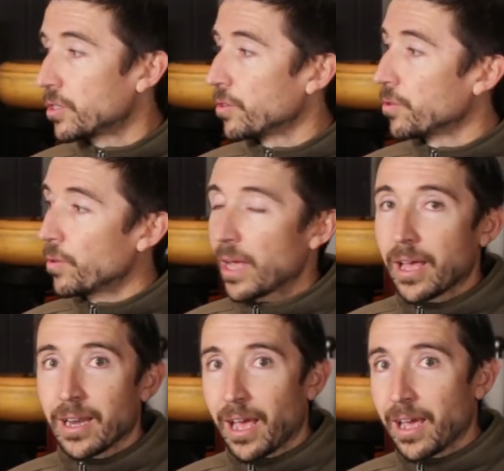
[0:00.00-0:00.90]
to
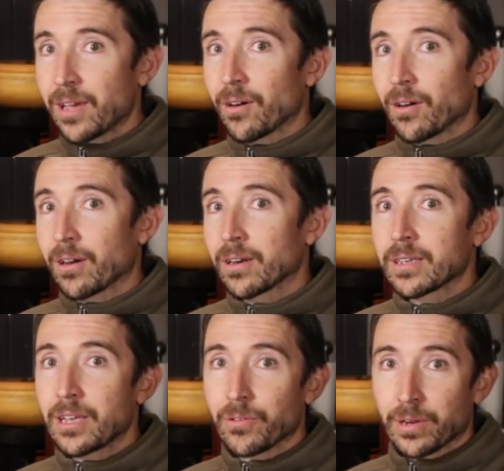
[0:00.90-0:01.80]
an A R,
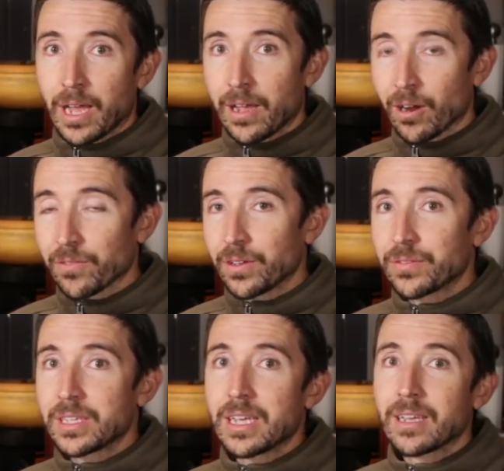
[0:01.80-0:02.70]
either an A R
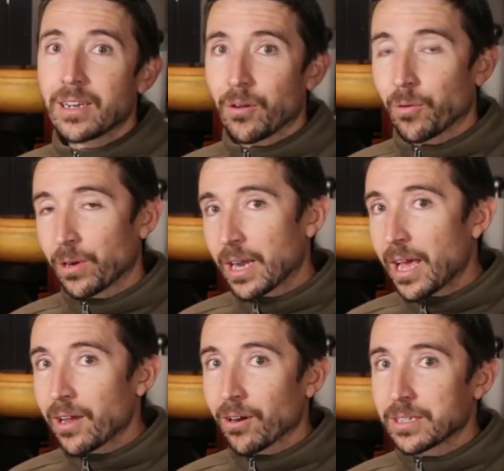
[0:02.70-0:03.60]
fifteen or an
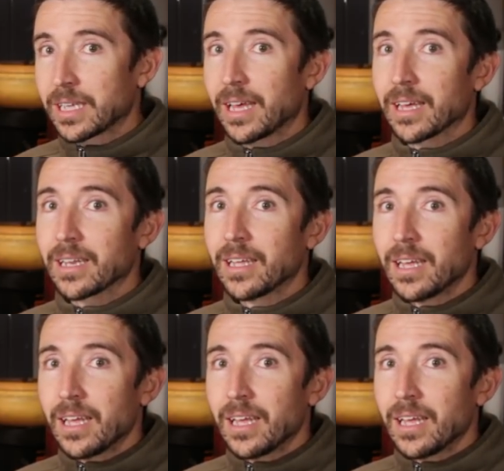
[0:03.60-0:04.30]
A R ten.